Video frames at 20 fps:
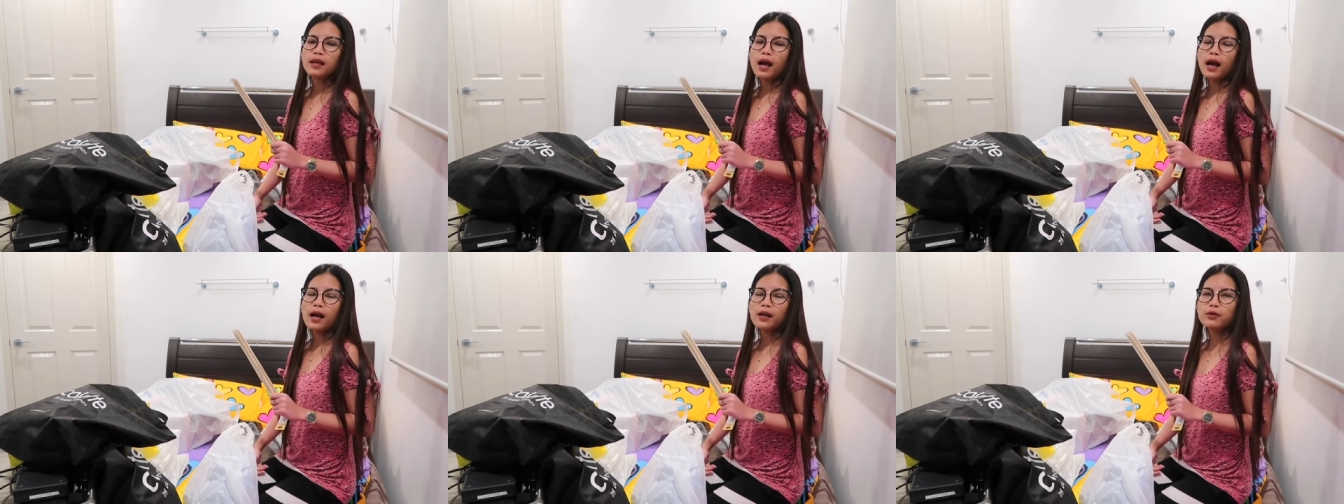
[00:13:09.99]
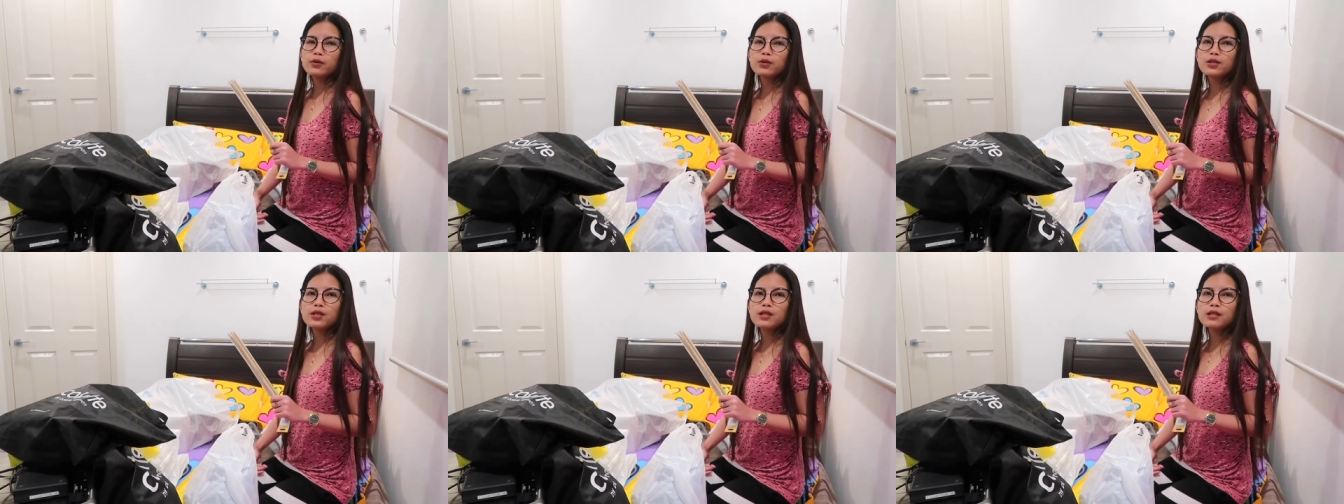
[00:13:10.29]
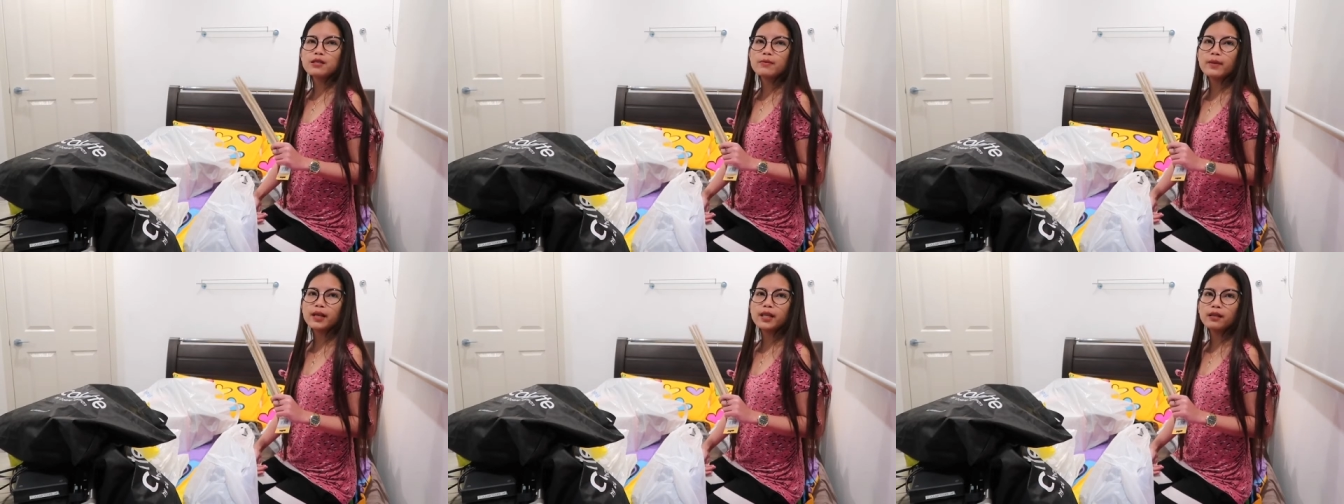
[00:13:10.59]
ano,
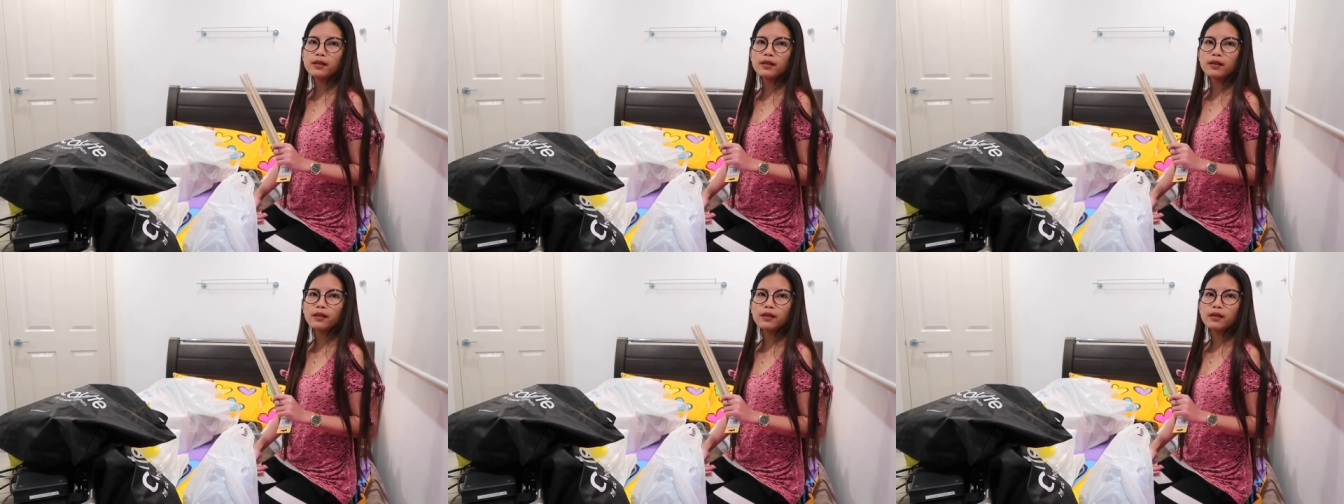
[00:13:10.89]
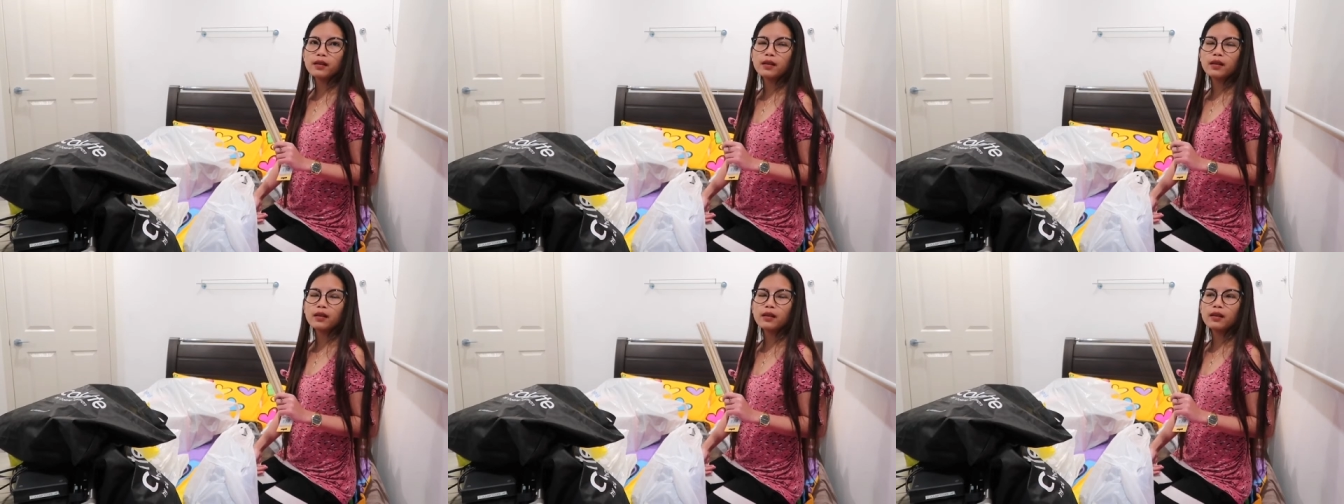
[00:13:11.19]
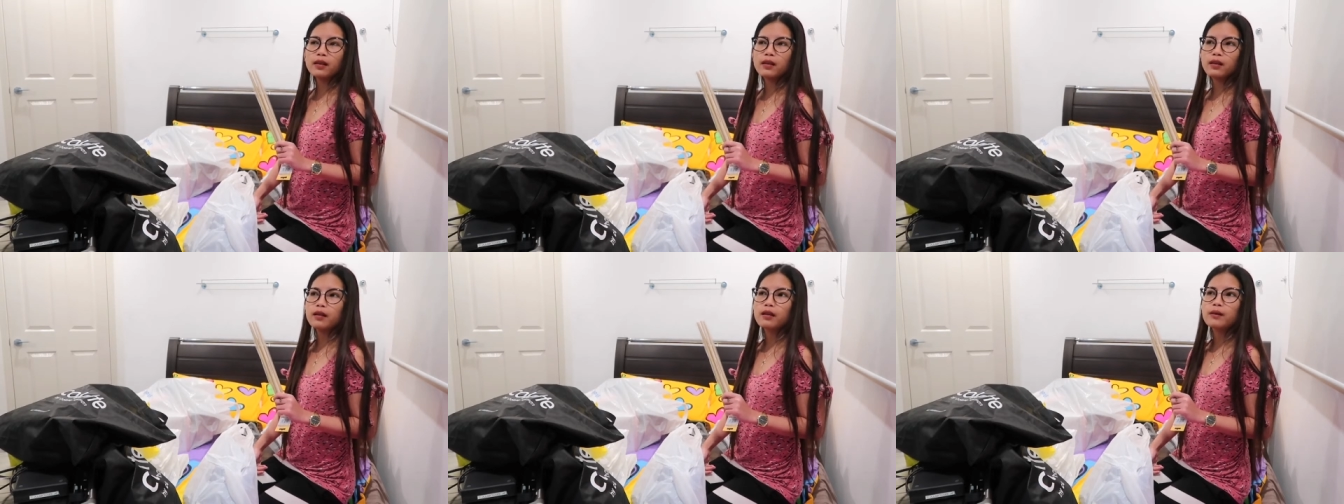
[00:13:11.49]
she's been
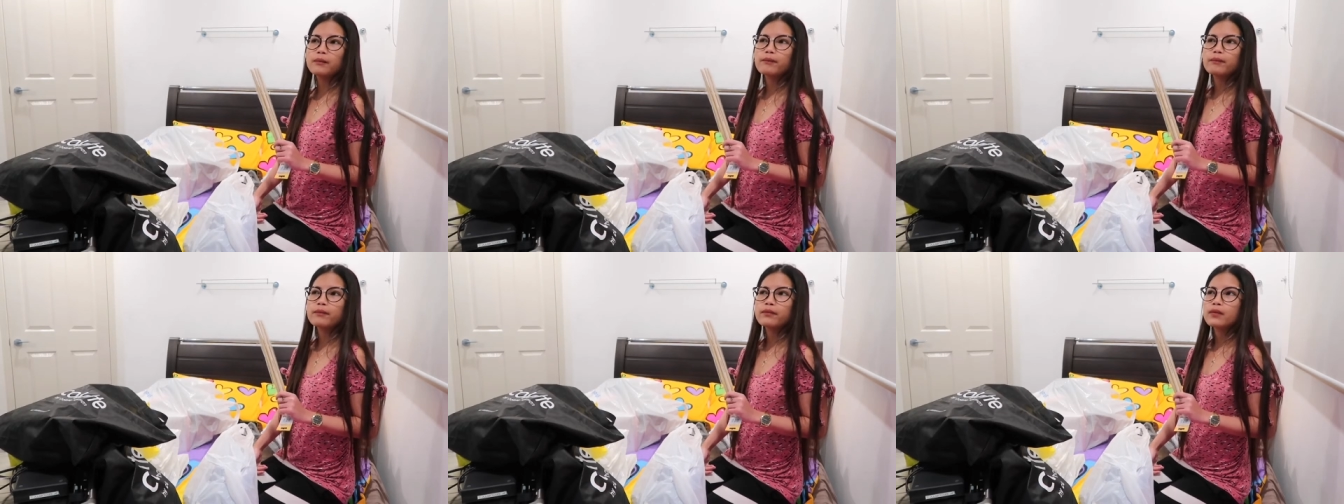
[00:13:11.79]
the